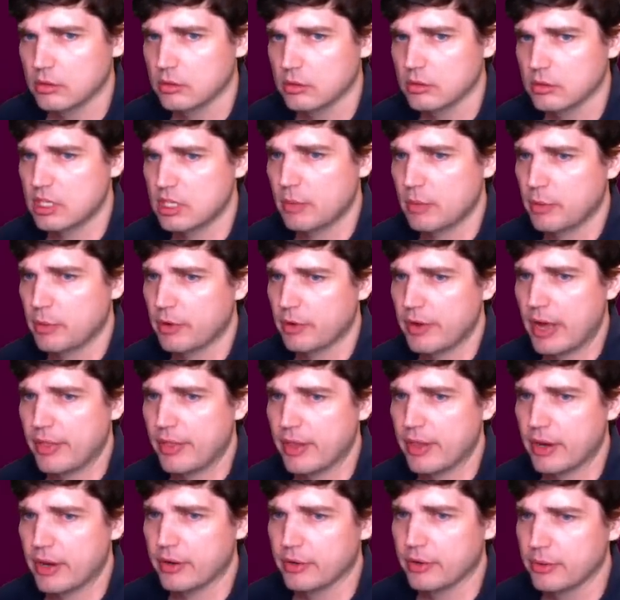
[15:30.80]
Somewhere around
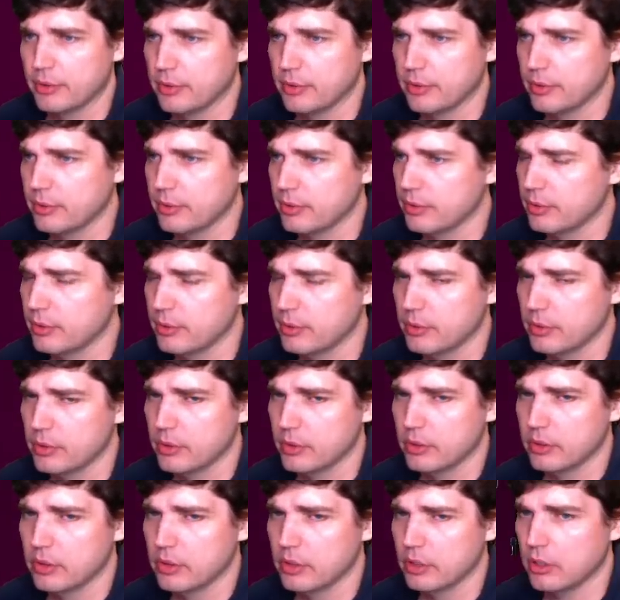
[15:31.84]
there.
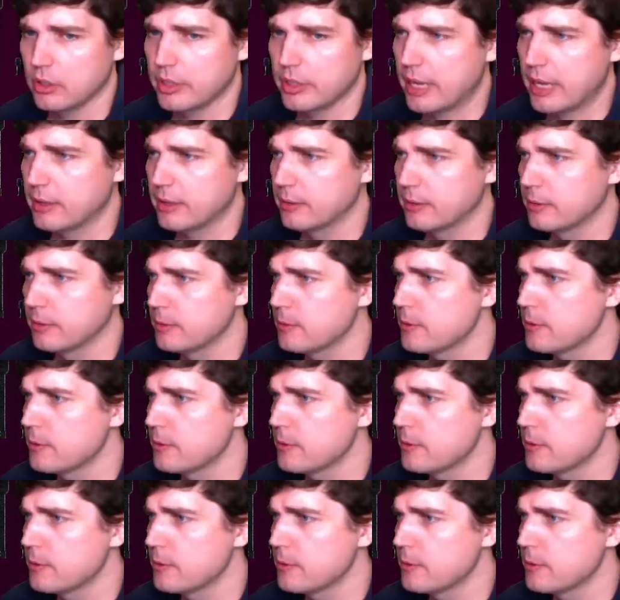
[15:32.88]
Okay.